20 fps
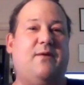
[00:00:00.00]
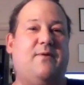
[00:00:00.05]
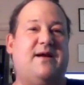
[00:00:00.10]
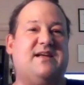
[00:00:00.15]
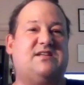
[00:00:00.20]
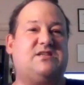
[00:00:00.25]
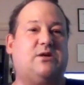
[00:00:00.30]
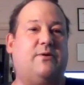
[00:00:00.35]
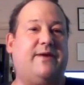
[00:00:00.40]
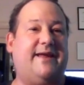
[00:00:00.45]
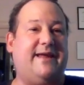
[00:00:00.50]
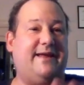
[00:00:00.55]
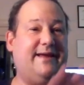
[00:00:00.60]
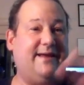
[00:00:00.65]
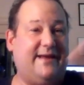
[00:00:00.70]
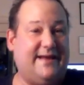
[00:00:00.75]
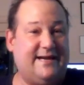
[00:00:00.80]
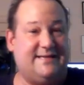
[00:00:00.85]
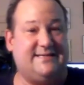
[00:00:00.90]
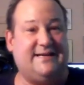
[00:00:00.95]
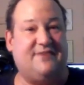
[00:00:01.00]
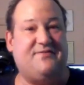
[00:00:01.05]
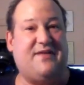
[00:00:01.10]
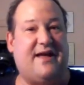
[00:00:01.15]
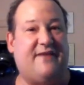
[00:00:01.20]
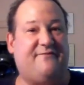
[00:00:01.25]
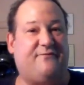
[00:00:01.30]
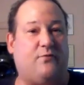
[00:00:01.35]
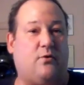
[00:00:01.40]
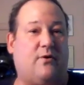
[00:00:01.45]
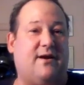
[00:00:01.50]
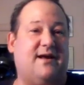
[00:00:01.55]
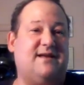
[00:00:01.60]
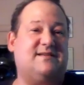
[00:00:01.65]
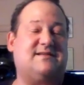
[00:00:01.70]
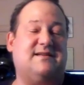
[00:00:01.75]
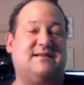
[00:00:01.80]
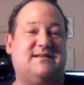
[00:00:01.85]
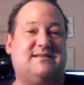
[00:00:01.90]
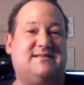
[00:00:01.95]
anyway, so he did that
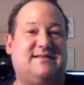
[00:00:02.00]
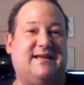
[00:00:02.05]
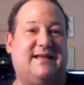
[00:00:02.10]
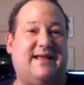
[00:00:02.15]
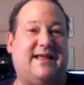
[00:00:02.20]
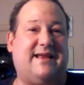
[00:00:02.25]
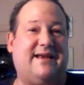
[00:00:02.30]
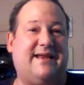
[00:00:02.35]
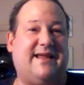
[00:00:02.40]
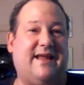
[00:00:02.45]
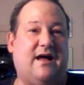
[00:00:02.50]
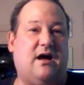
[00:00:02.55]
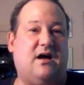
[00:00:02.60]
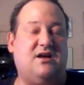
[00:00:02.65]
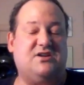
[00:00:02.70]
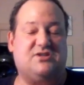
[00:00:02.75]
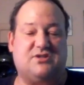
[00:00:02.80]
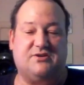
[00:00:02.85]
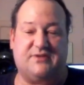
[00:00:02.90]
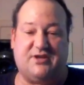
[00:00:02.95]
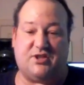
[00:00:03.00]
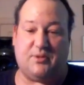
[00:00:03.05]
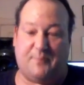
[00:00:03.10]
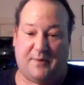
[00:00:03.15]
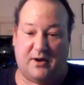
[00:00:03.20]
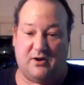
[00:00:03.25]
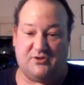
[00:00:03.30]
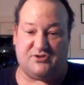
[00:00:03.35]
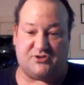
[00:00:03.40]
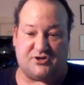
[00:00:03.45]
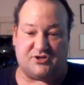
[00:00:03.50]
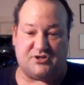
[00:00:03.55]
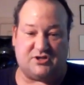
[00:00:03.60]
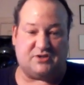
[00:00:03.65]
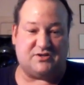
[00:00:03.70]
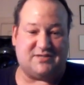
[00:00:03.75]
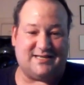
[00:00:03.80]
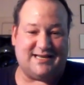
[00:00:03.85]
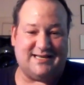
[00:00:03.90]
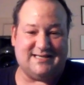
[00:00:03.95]
for us, and he also did the
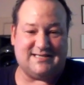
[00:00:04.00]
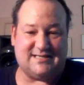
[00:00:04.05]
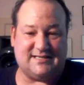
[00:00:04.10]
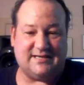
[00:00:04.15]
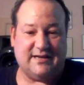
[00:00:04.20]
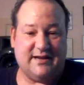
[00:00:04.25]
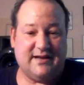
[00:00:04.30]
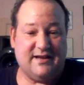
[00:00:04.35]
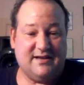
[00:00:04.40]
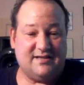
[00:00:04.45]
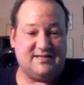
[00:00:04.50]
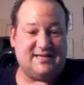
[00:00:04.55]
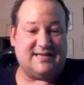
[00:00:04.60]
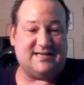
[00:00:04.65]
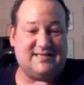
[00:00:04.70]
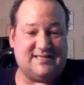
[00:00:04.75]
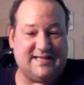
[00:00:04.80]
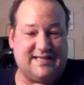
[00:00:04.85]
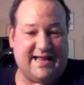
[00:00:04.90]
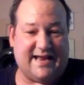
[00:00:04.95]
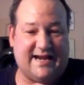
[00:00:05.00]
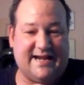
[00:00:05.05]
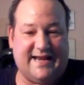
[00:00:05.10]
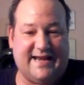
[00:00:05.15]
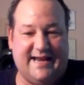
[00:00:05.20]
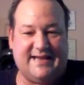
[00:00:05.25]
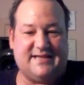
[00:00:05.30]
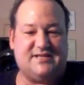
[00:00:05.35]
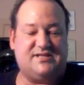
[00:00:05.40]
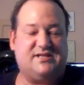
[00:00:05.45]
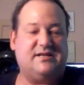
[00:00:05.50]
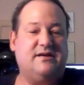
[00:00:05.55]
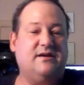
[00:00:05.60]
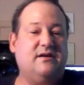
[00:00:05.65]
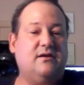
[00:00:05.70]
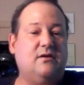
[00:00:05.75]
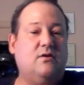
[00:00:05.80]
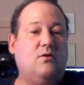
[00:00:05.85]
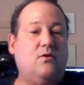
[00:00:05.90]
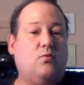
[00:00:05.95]
poster. So since then, he
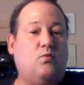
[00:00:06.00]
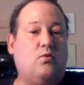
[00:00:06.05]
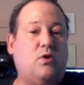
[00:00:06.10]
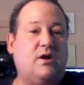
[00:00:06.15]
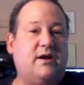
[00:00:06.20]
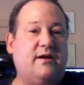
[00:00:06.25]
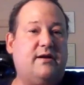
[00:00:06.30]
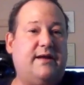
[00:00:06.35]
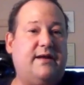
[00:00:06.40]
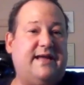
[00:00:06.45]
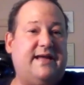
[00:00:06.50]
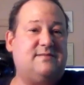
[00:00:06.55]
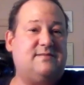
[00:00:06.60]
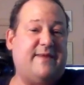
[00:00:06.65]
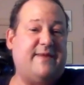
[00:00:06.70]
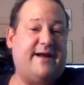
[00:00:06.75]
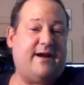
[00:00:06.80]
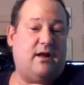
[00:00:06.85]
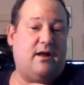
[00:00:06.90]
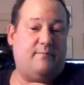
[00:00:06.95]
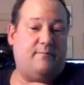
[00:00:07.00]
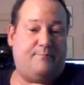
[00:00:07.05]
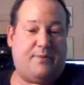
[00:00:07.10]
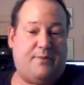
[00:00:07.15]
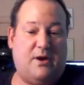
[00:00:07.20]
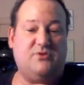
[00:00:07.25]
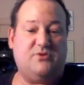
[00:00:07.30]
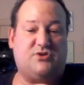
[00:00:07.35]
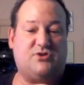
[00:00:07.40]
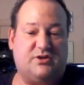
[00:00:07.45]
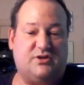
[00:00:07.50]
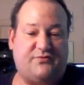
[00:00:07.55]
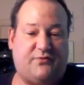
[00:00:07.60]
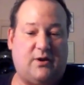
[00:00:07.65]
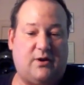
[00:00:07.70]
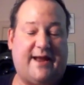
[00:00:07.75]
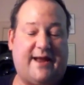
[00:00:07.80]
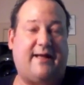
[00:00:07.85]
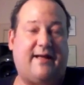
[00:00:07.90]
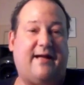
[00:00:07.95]
has made
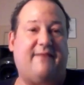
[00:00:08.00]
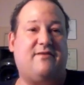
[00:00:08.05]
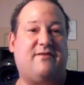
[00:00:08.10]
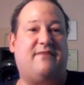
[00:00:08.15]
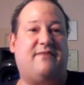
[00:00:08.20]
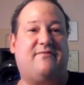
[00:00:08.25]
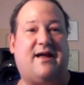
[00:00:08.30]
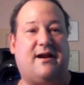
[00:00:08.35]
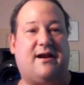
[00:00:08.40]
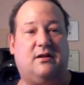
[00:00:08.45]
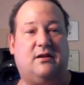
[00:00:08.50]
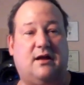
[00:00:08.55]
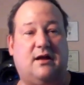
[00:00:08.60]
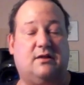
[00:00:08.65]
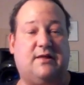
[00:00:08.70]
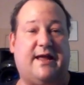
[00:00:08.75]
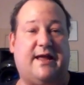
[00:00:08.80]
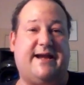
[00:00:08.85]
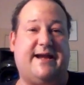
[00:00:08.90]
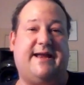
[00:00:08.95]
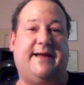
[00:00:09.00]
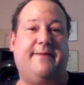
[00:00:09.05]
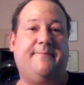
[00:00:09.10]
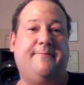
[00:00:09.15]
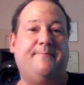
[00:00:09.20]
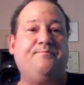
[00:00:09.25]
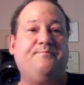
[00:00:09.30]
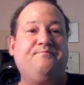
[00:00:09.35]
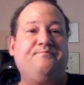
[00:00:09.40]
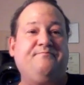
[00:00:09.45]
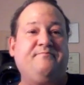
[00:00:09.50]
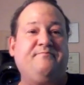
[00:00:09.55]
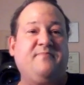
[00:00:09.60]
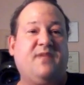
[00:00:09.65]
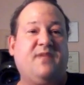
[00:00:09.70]
posters for I've got a lady